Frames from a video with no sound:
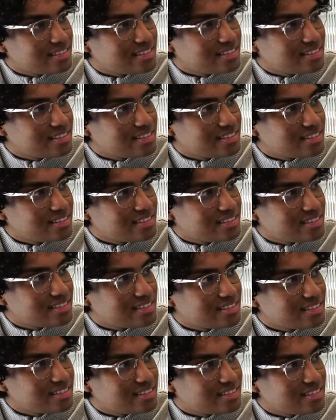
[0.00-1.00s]

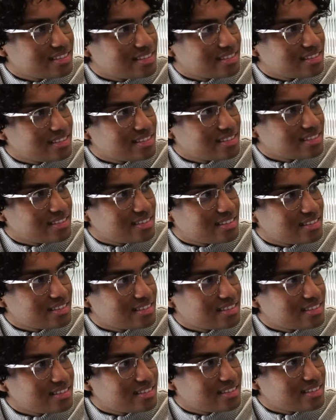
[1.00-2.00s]

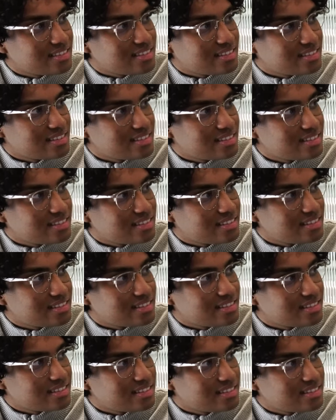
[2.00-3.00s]

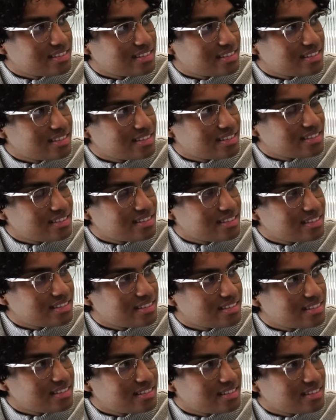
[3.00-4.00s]

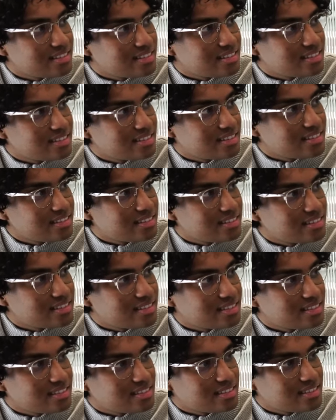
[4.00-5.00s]

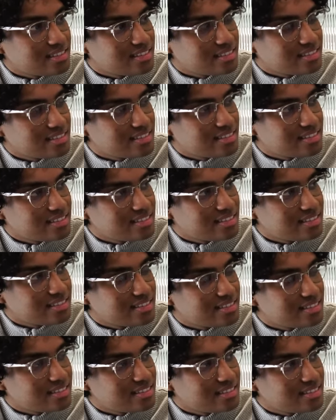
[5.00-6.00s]

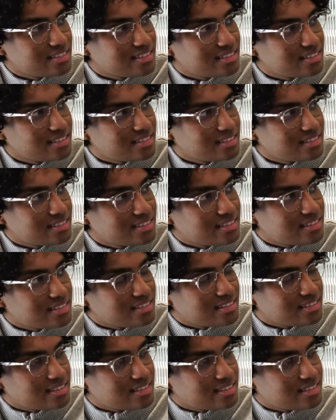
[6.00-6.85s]
This person isn't speaking.